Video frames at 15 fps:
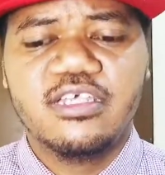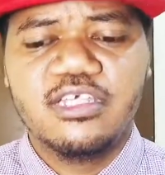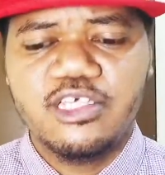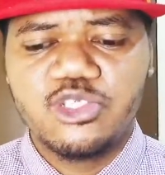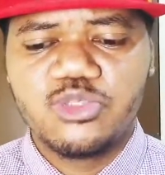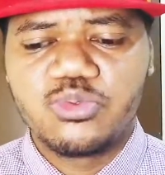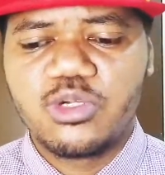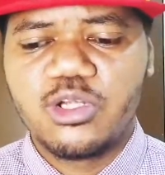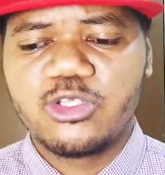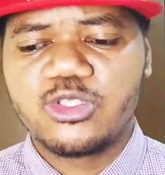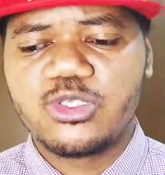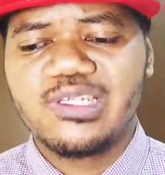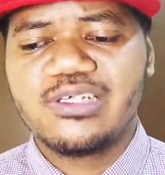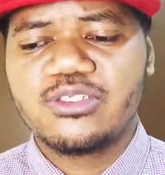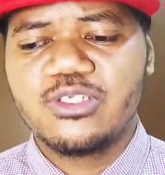in the world.
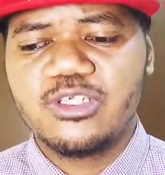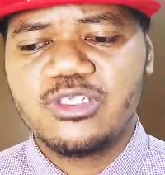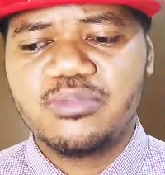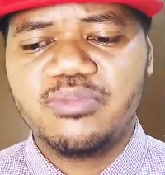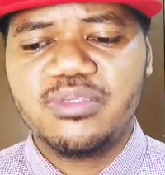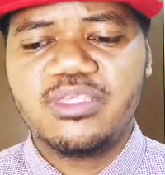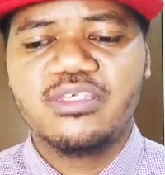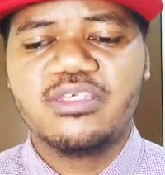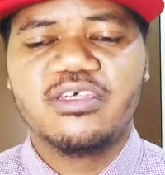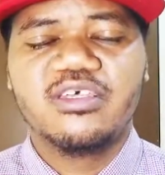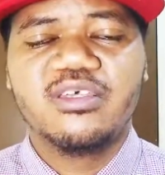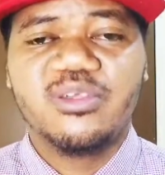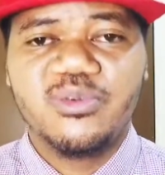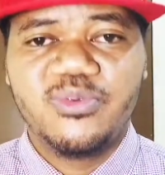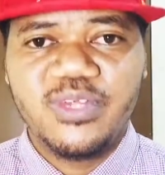So there's going to be
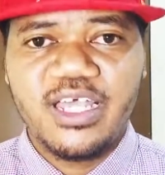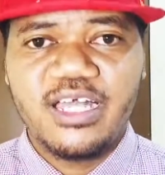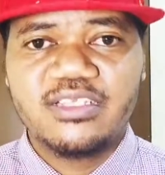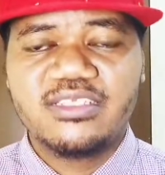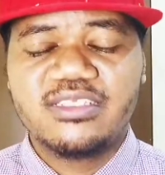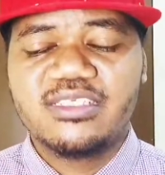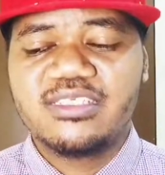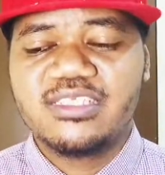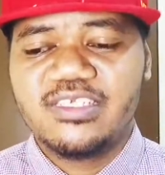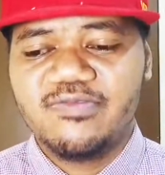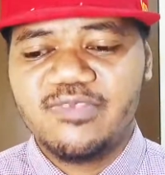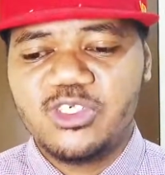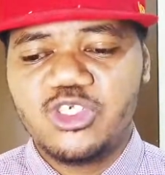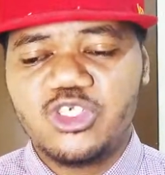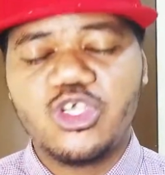reality
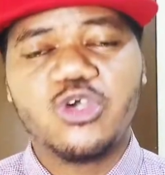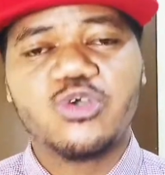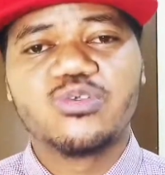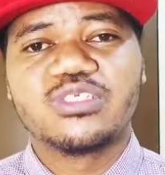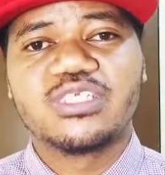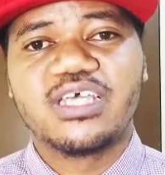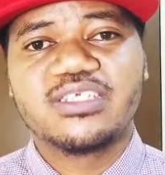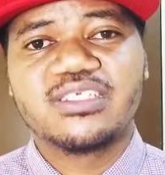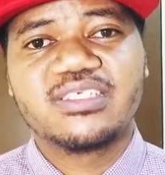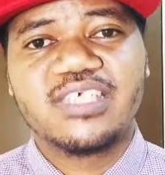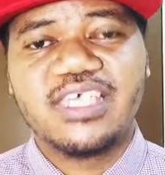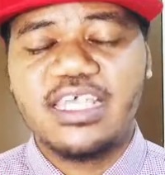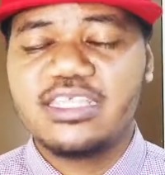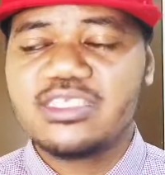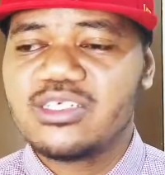TV shows that
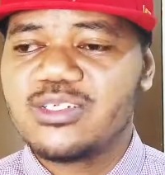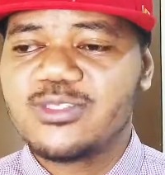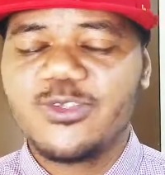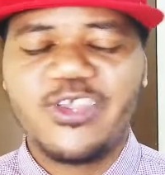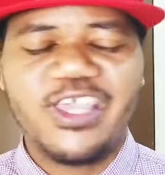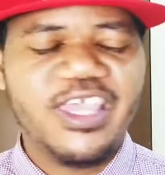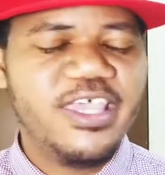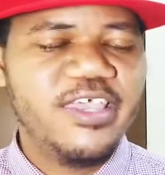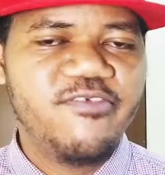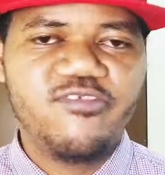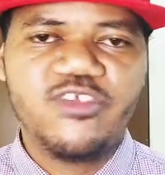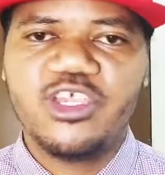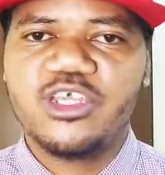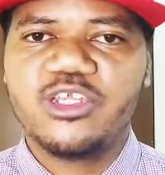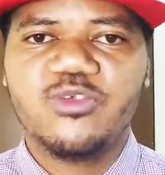cater to
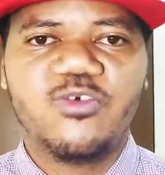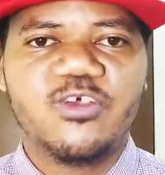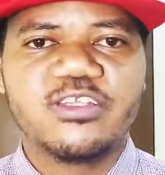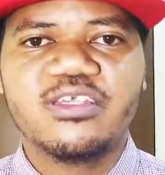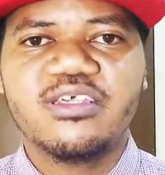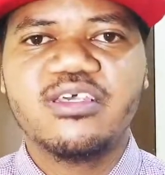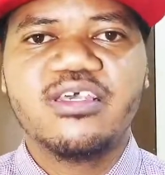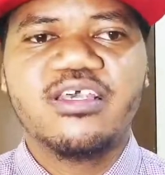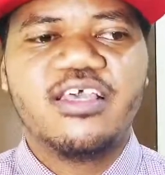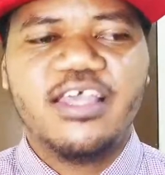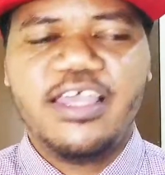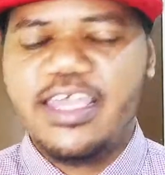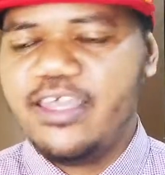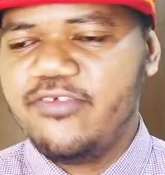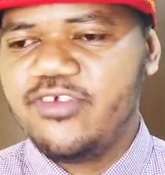anyone.
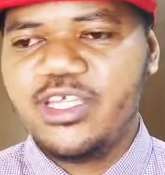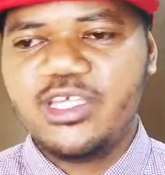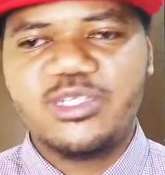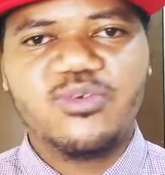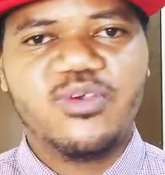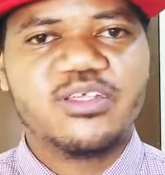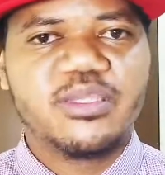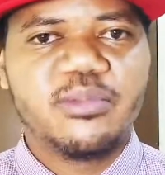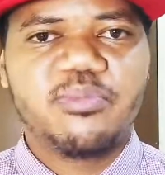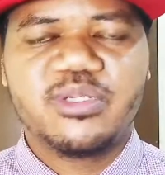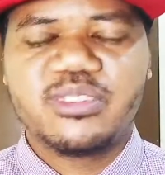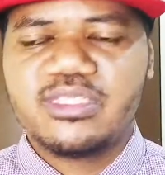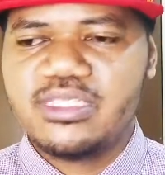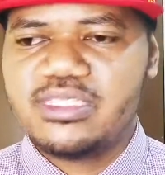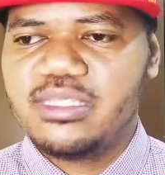Anyone can
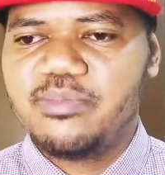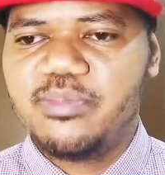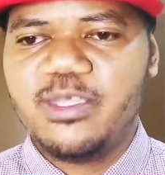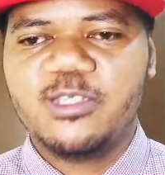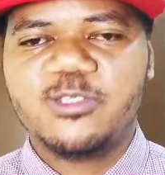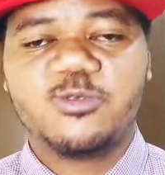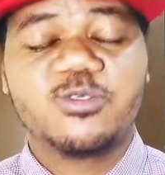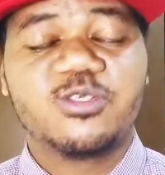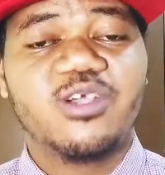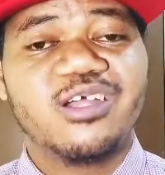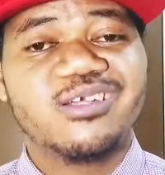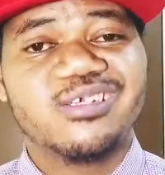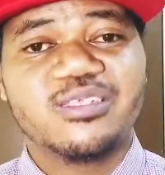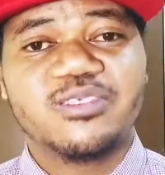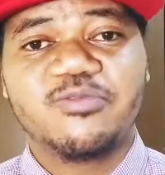participate
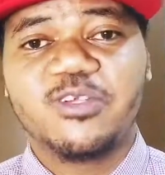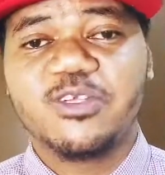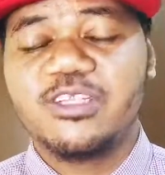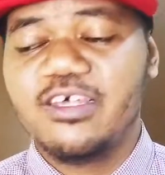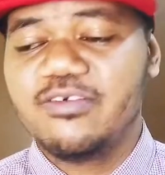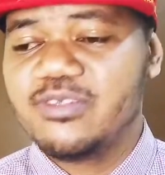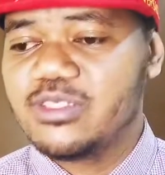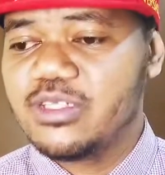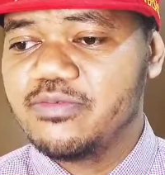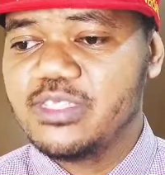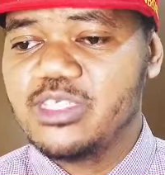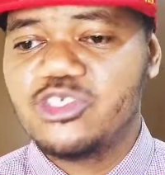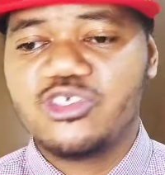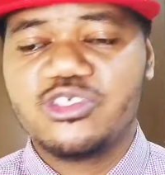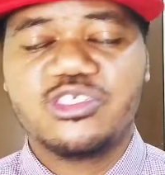regardless of your levels of
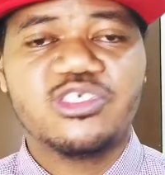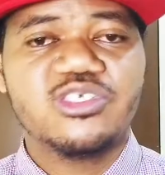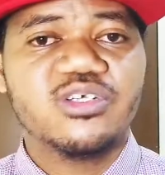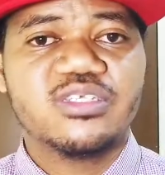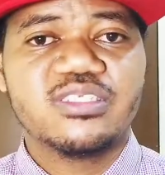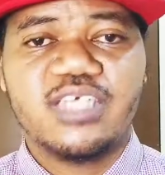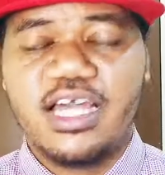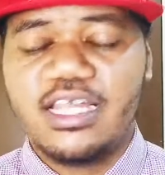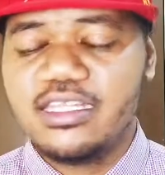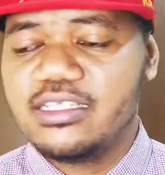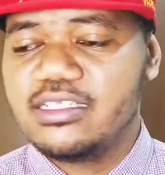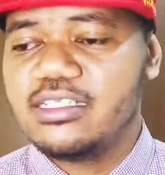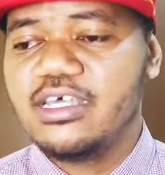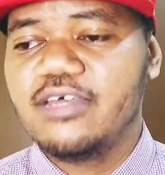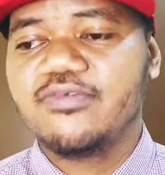literacy, your
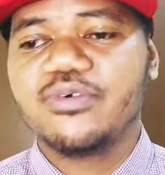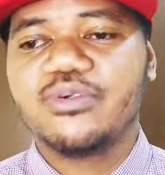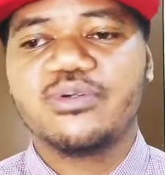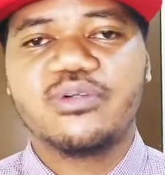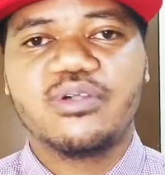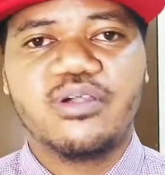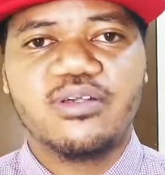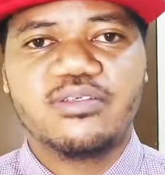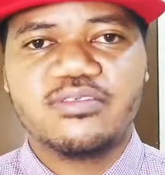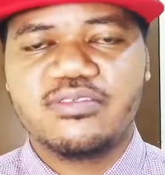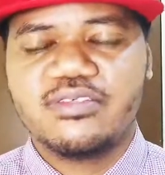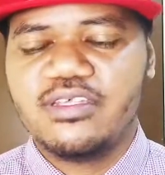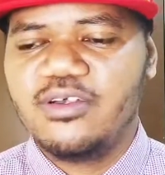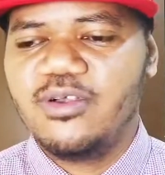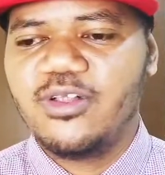talent level,
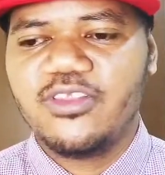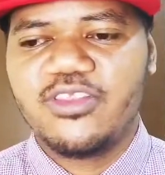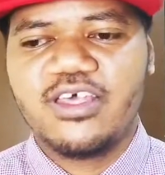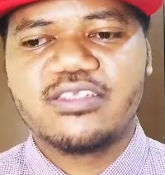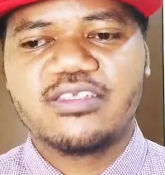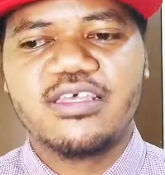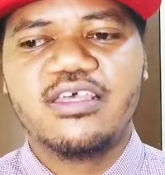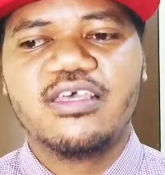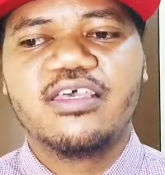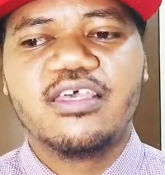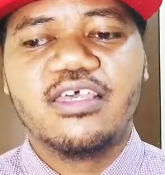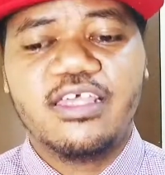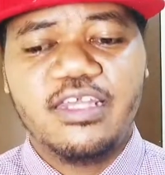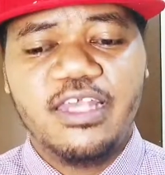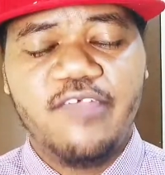all that.
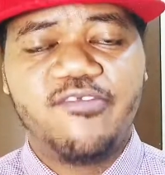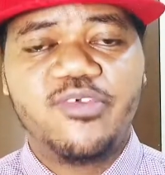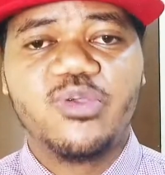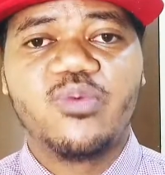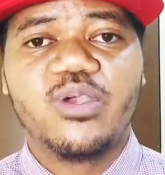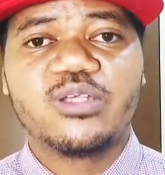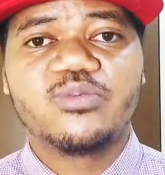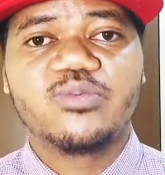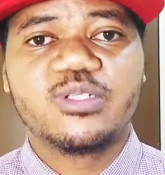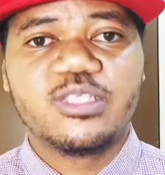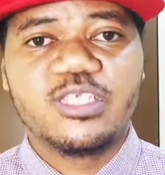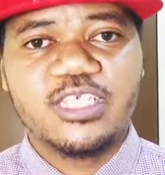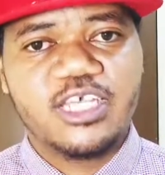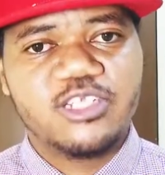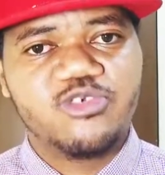And everyone will
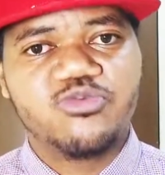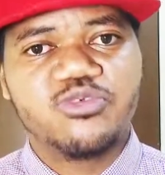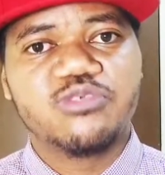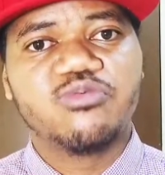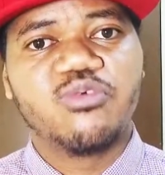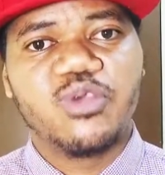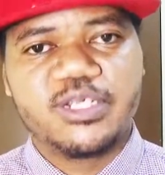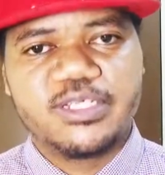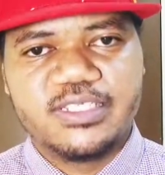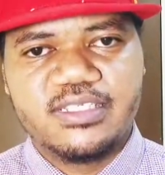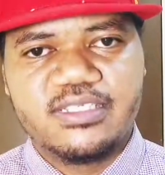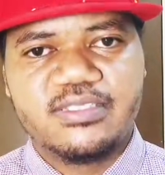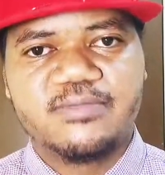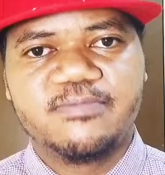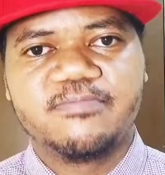get
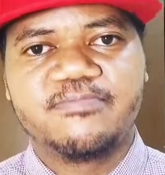rewards.